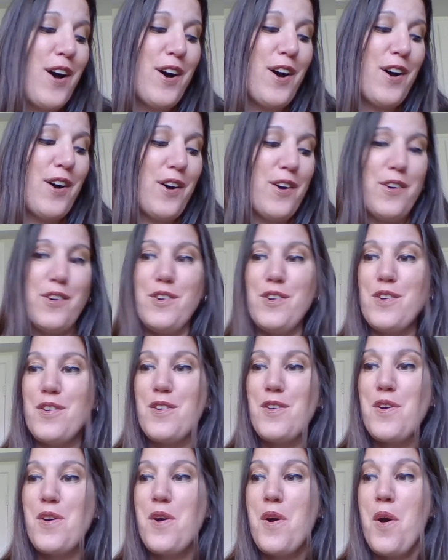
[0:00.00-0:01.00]
know
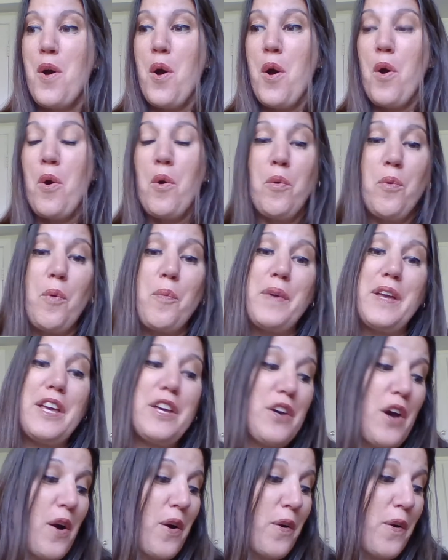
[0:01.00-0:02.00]

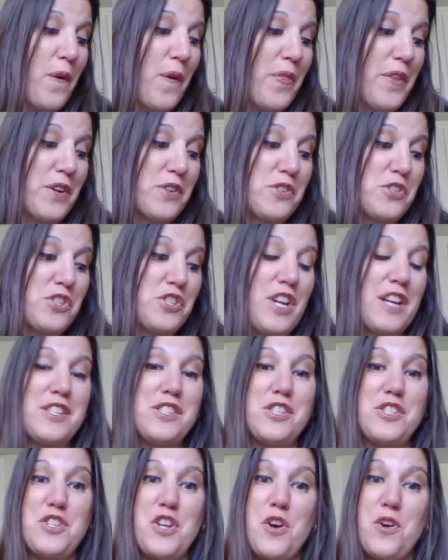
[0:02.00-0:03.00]
we go, there's
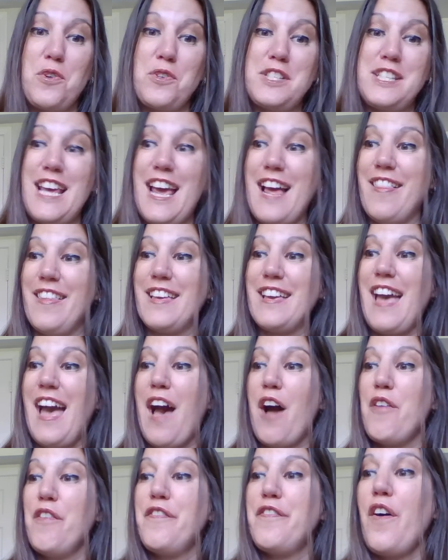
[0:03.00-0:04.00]
just no telling
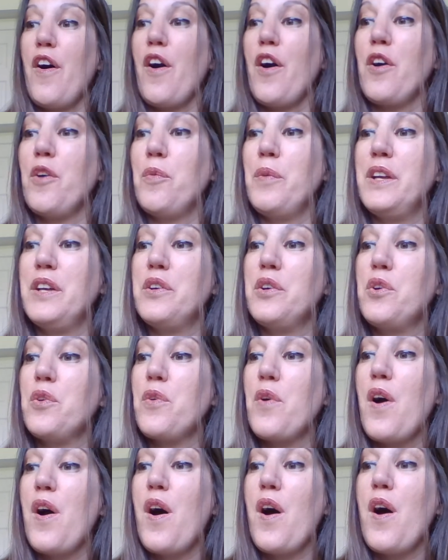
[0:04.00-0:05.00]
how far we'll
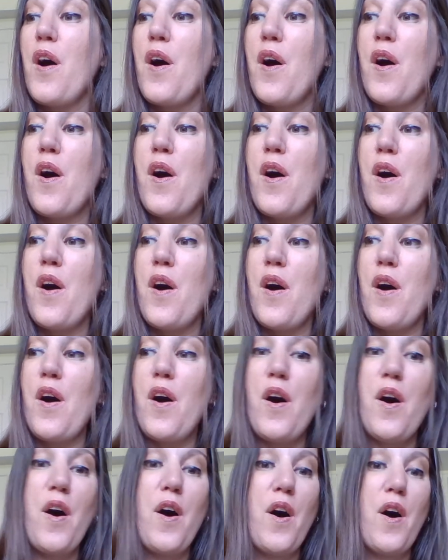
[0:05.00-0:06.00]
grow.
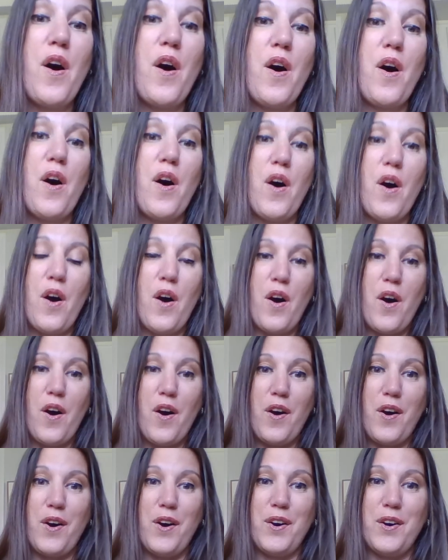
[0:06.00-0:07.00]

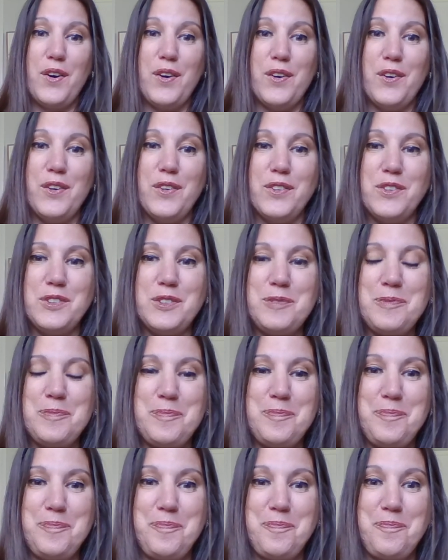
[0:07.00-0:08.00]

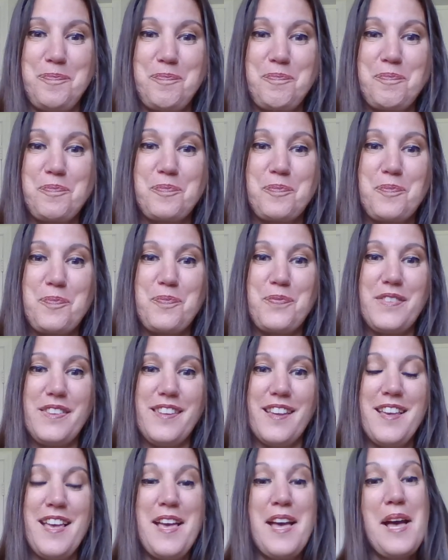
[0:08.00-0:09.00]

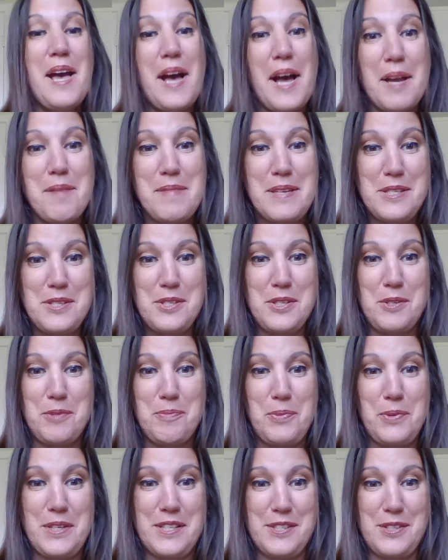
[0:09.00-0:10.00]
I miss you,
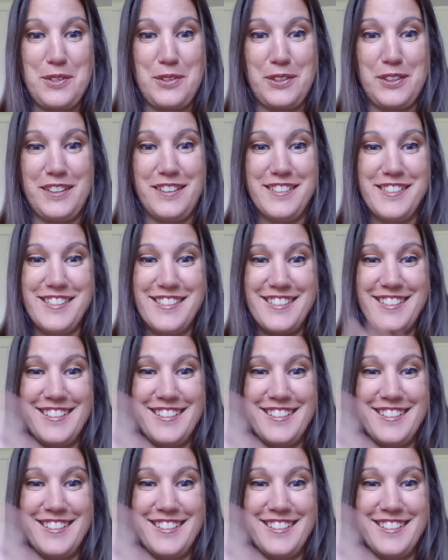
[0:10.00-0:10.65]
boys and girls.